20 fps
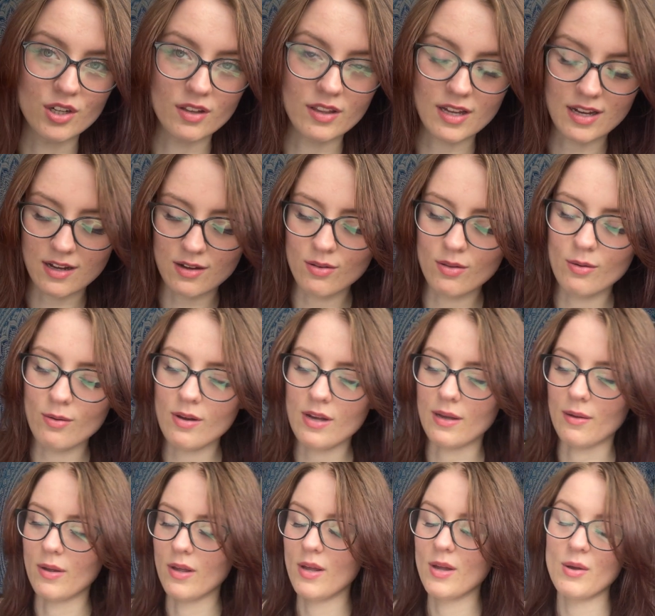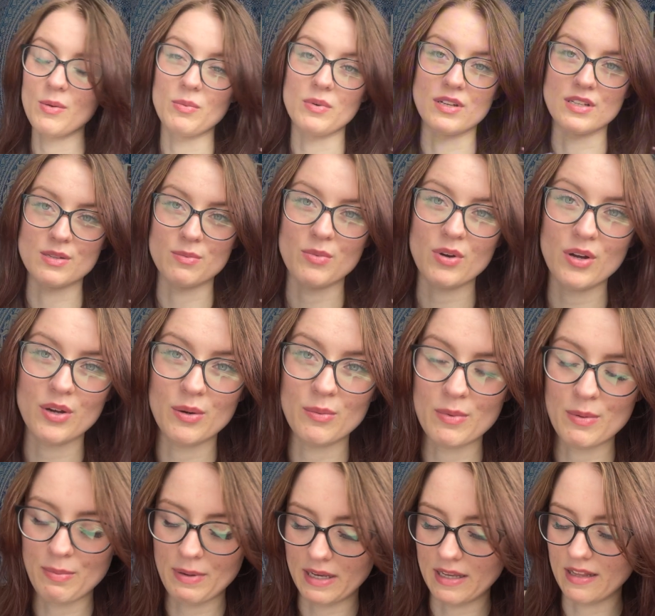that out of the way because I'm not going to be
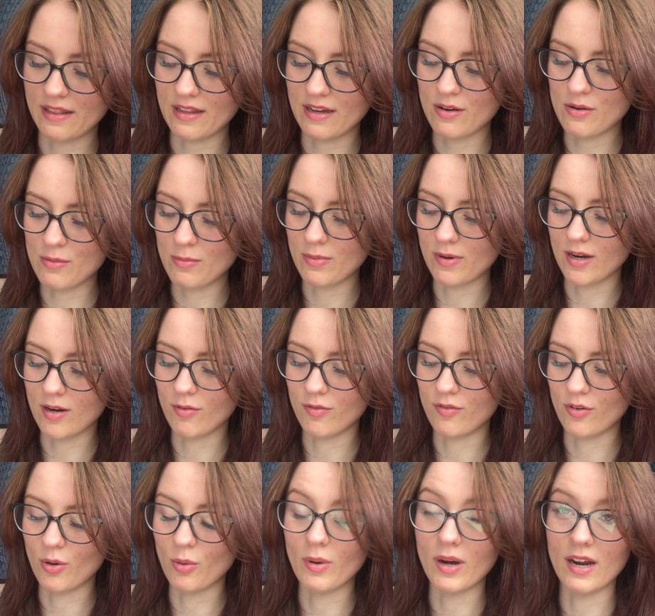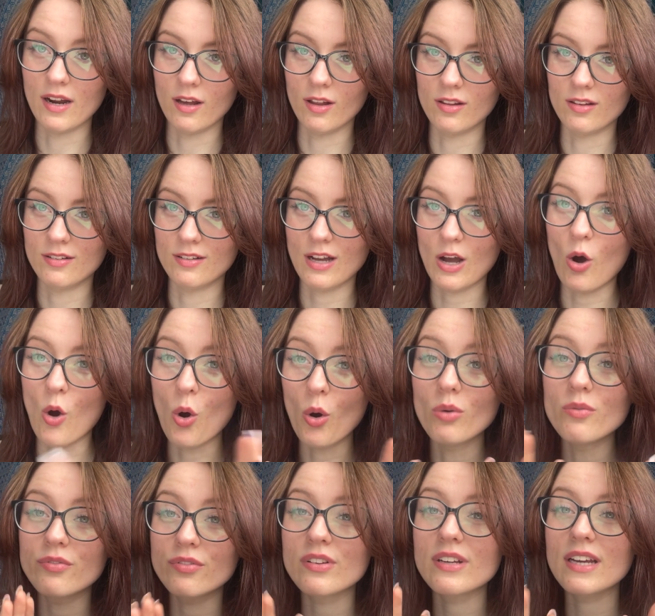picking that up now for a while.
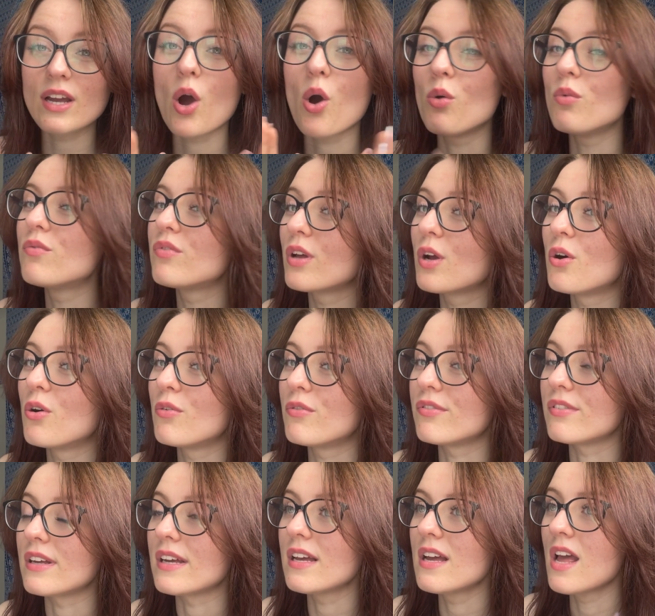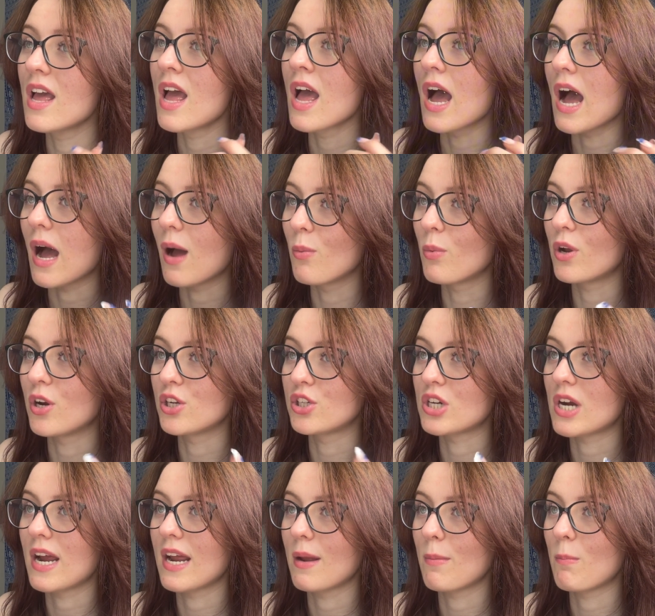Hopefully, I want to
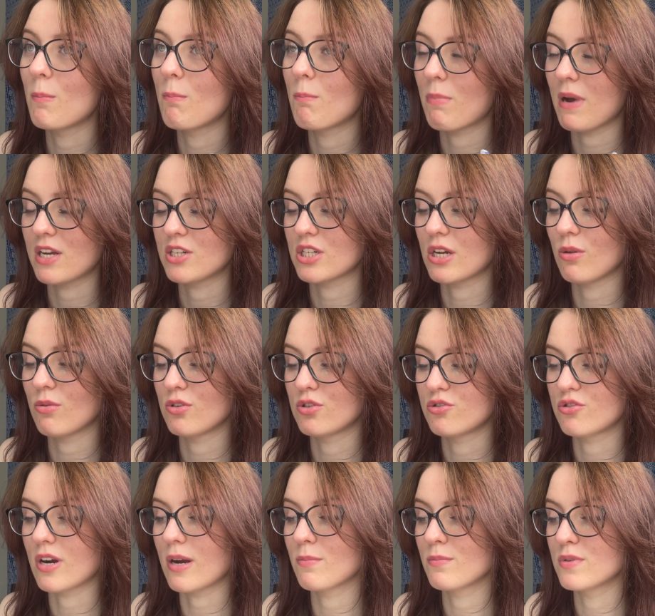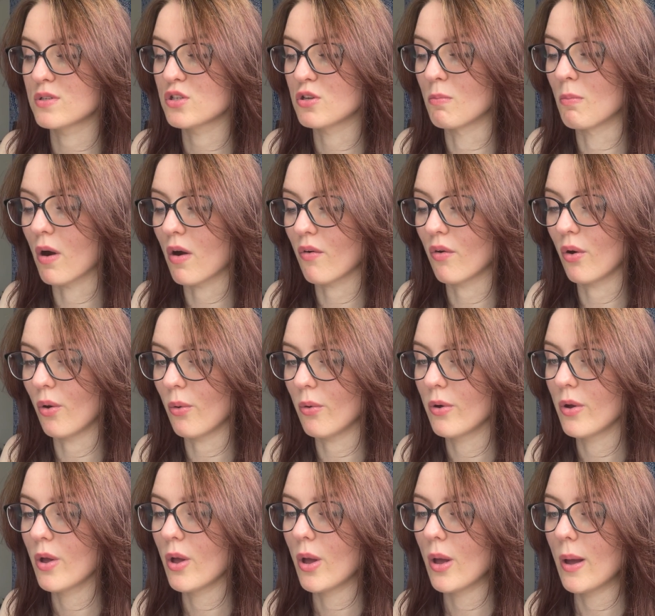try and bash out the straps tomorrow.
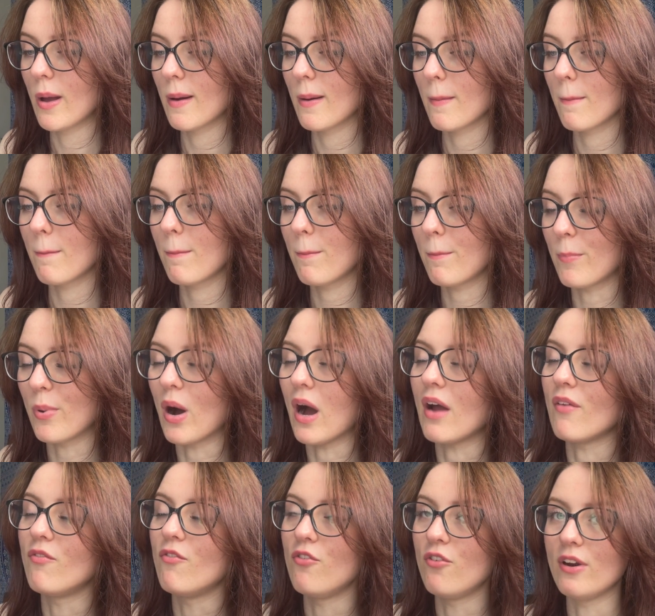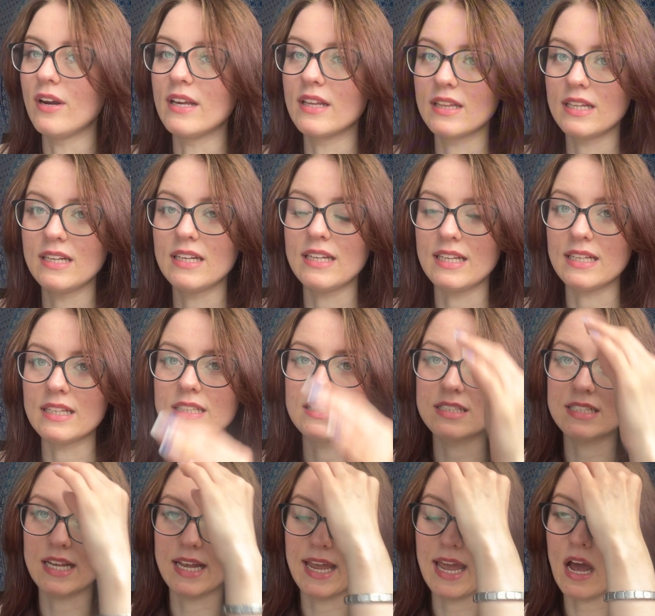But I really need
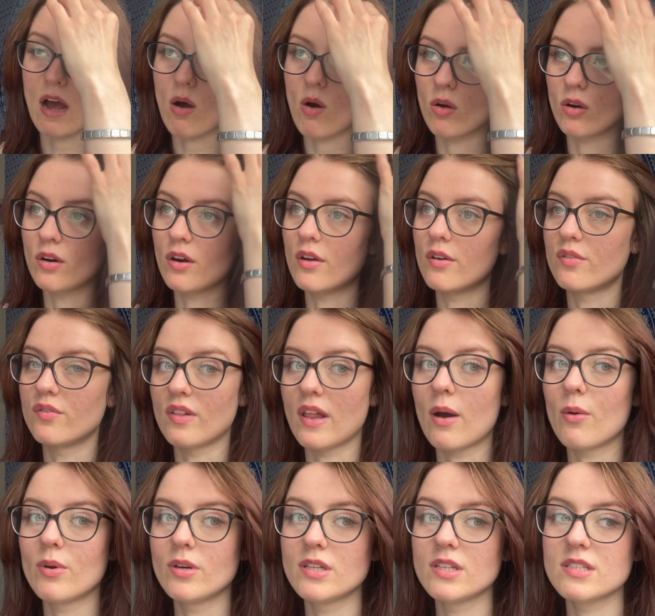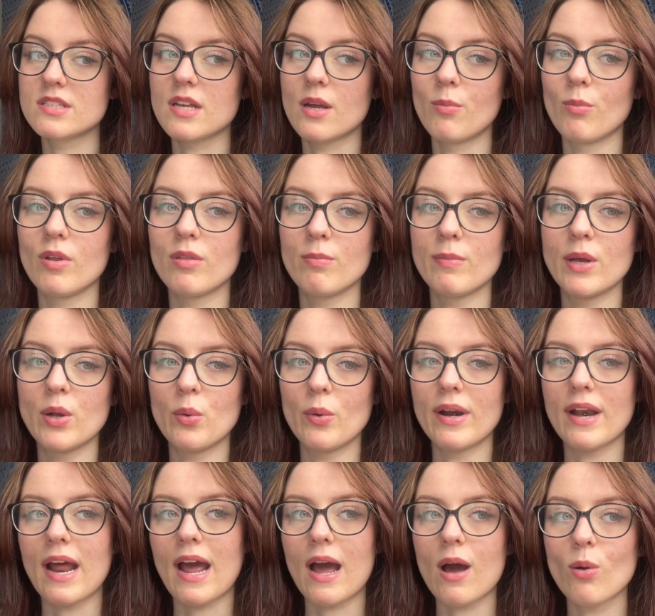to get on a flowers, and with me going
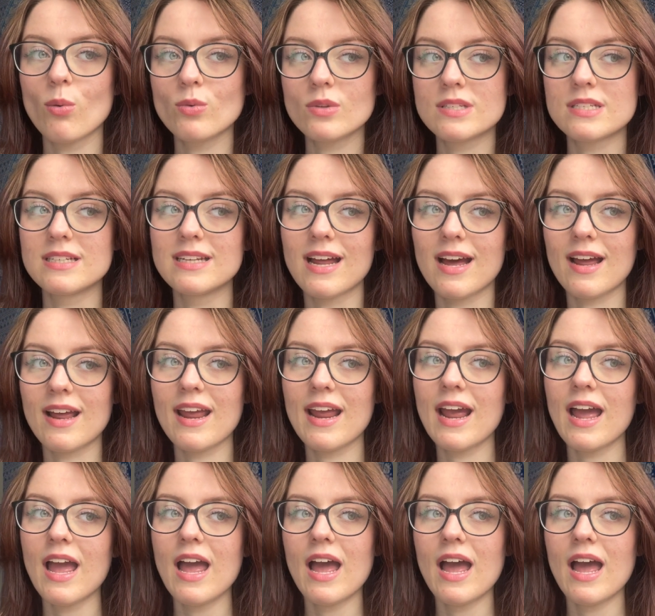out tonight,